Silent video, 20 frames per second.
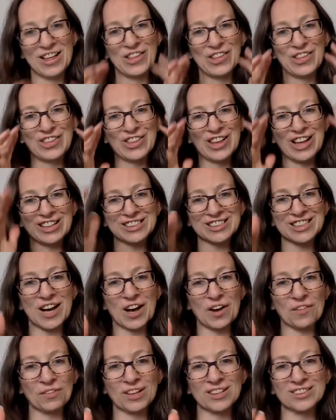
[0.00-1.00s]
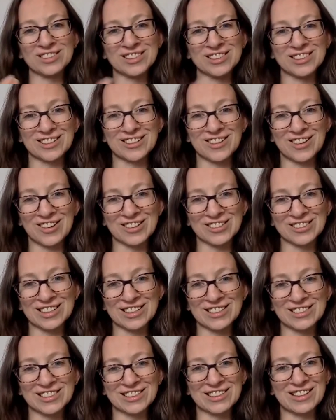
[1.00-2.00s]
Let's hop into the
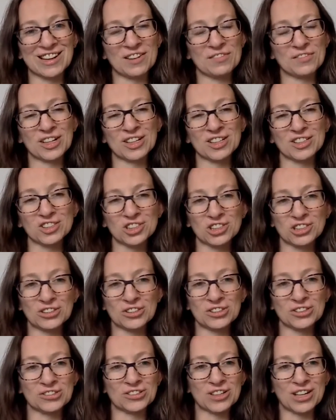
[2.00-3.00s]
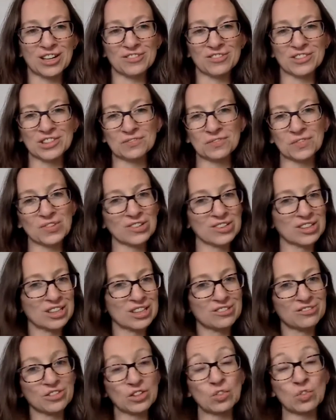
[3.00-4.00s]
content today. I'm going to show you kind of a
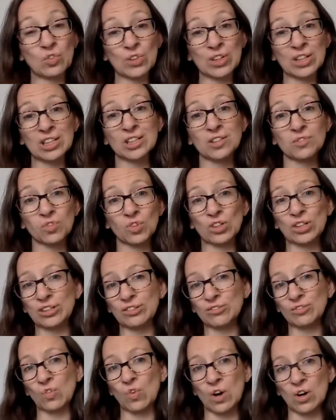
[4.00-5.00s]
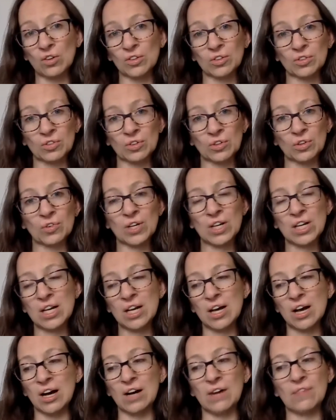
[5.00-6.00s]
brief, really brief walkthrough.
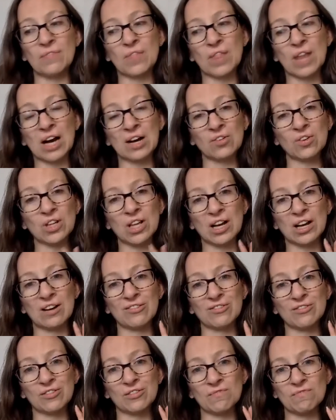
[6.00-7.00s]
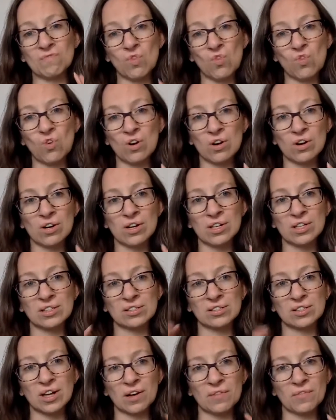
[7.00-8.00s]
I will have more
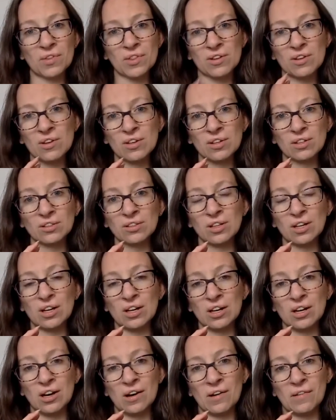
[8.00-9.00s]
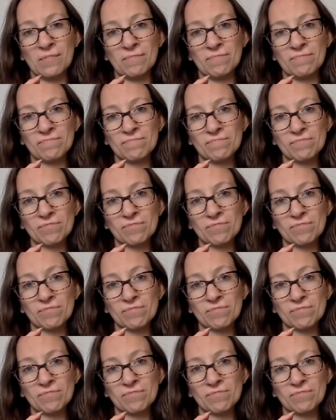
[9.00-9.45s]
in-depth, more